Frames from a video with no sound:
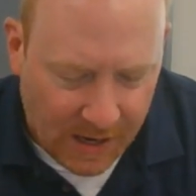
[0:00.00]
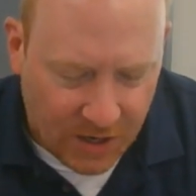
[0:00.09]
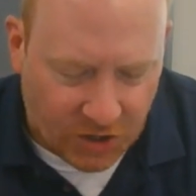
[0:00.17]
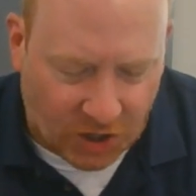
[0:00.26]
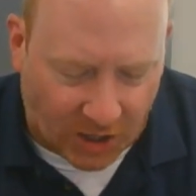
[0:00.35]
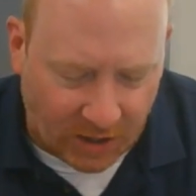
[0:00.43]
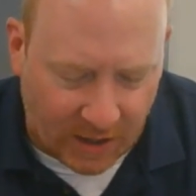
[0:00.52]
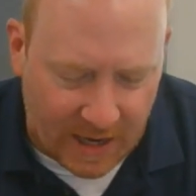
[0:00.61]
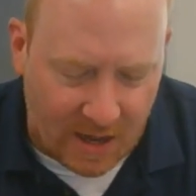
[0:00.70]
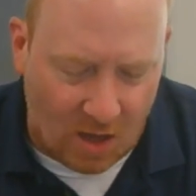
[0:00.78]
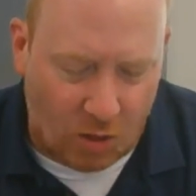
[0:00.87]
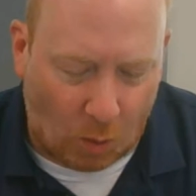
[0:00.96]

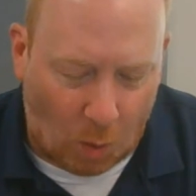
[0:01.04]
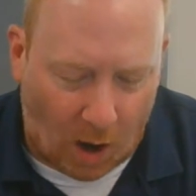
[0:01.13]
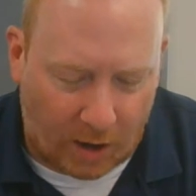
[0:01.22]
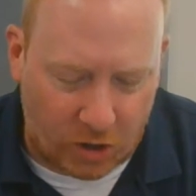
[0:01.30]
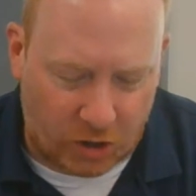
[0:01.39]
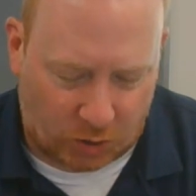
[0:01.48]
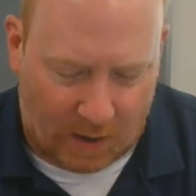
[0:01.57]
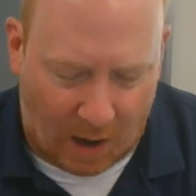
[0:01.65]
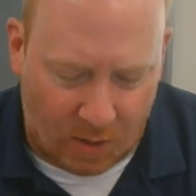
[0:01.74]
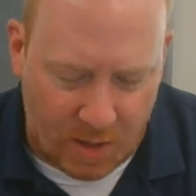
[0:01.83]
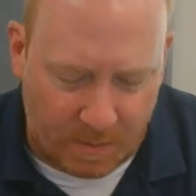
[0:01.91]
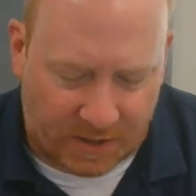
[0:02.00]
Suddenly, the waters
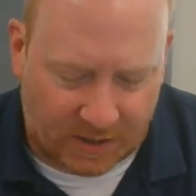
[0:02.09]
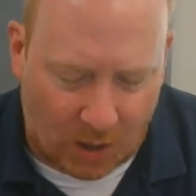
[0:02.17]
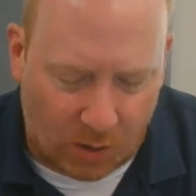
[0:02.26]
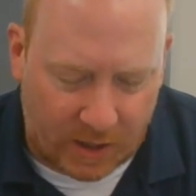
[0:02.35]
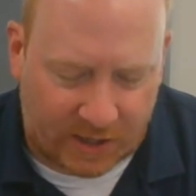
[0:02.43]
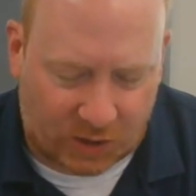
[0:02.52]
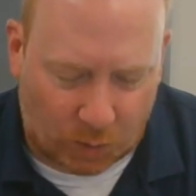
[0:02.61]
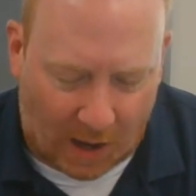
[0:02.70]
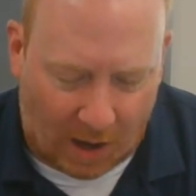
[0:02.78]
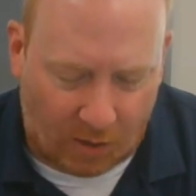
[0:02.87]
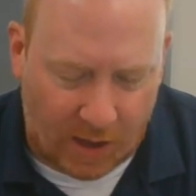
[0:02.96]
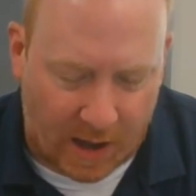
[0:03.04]
around them slowly
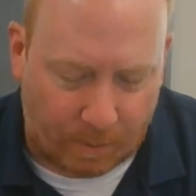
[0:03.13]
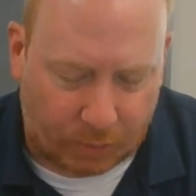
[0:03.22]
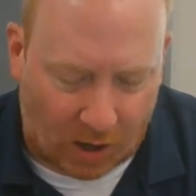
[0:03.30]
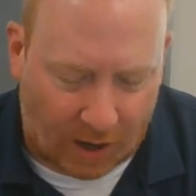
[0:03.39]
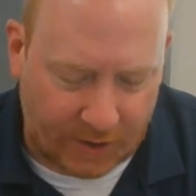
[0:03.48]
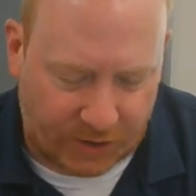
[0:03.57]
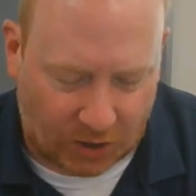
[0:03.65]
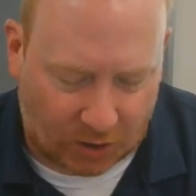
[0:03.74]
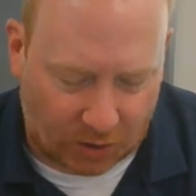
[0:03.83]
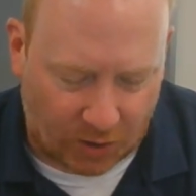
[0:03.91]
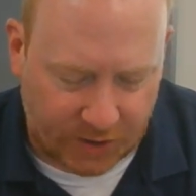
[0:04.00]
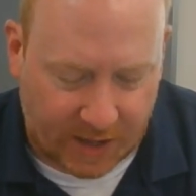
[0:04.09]
swelled in broad
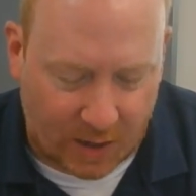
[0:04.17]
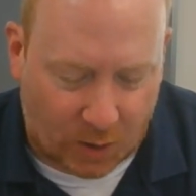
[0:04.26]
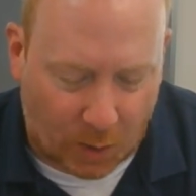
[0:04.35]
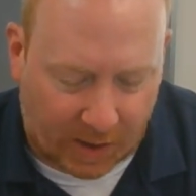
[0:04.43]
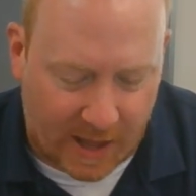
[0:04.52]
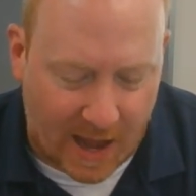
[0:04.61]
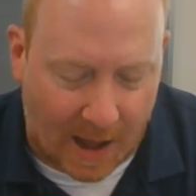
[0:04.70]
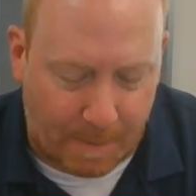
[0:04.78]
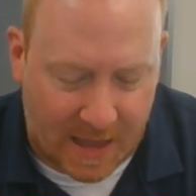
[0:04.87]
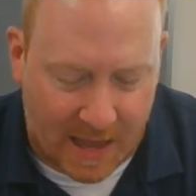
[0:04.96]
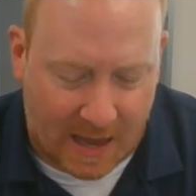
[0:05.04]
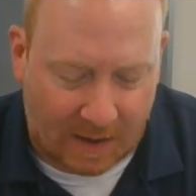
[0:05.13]
circles, then quickly
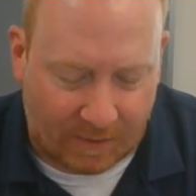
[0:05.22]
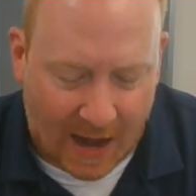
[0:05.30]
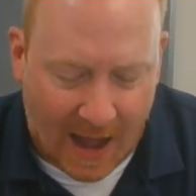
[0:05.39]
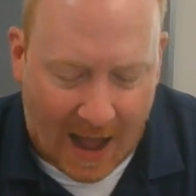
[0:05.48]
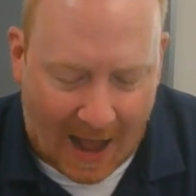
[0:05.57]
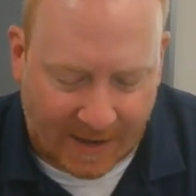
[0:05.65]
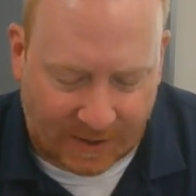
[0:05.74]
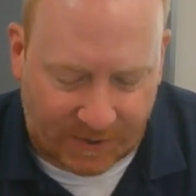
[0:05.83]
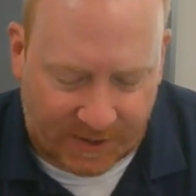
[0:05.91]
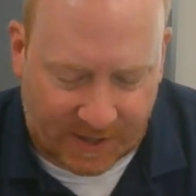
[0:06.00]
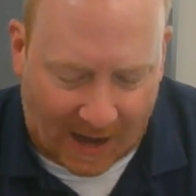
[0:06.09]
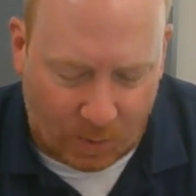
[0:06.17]
upheaved as if
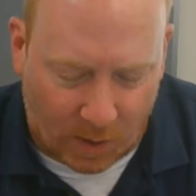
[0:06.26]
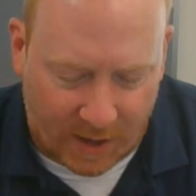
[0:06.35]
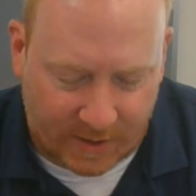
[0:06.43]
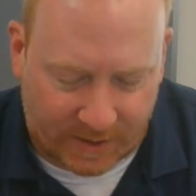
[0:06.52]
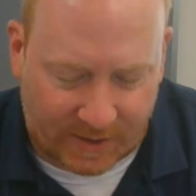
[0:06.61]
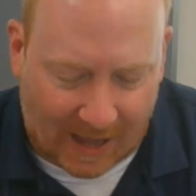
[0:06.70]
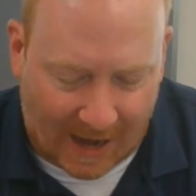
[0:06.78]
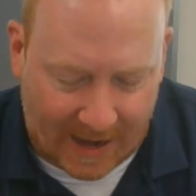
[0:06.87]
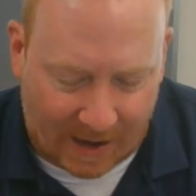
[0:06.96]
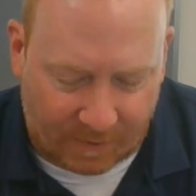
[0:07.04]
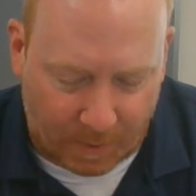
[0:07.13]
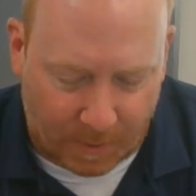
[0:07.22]
sideways
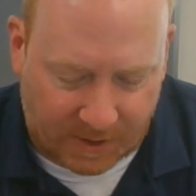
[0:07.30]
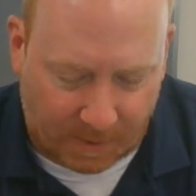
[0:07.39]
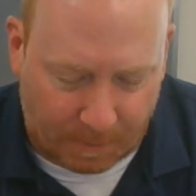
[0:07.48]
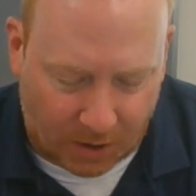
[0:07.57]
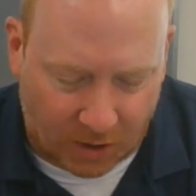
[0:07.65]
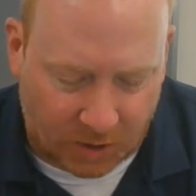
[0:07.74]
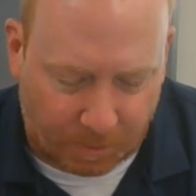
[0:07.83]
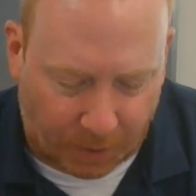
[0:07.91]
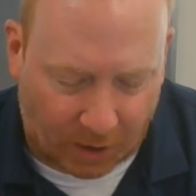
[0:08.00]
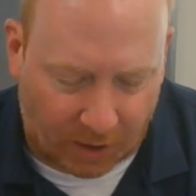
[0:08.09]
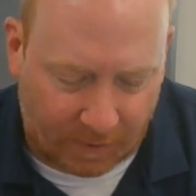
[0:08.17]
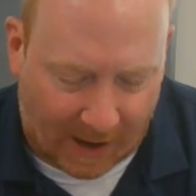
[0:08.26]
sliding from a submerged
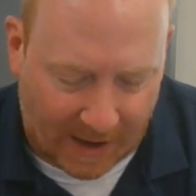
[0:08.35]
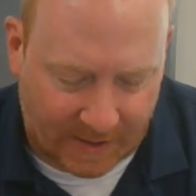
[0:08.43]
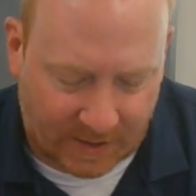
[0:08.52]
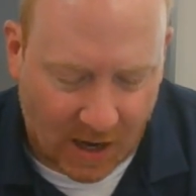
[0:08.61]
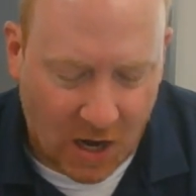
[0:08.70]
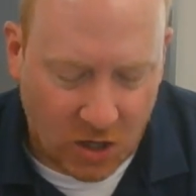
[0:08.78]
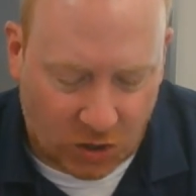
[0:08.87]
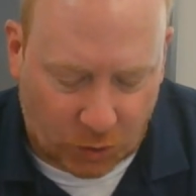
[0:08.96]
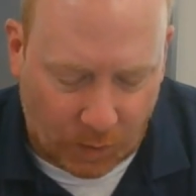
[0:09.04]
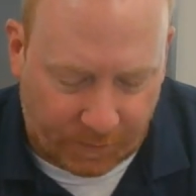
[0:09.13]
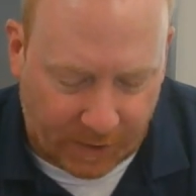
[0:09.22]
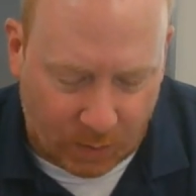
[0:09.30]
berg of ice,
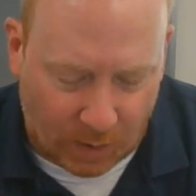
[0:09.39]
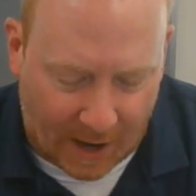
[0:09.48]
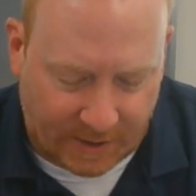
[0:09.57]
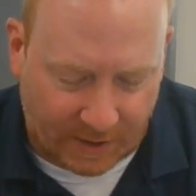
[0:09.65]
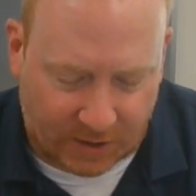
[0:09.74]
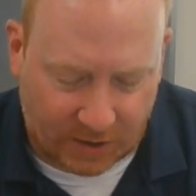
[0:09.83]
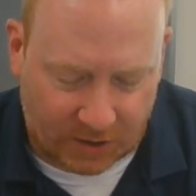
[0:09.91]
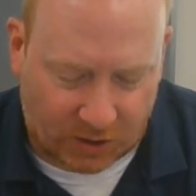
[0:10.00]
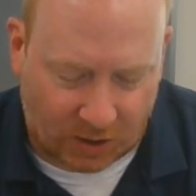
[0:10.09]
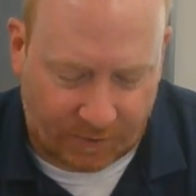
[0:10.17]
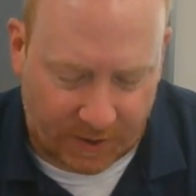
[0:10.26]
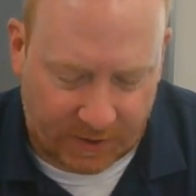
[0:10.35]
swiftly rising to the
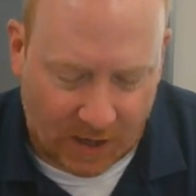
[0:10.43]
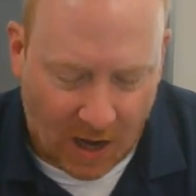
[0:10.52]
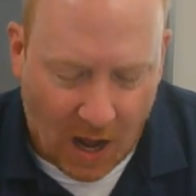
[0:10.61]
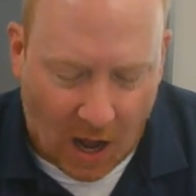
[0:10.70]
surface.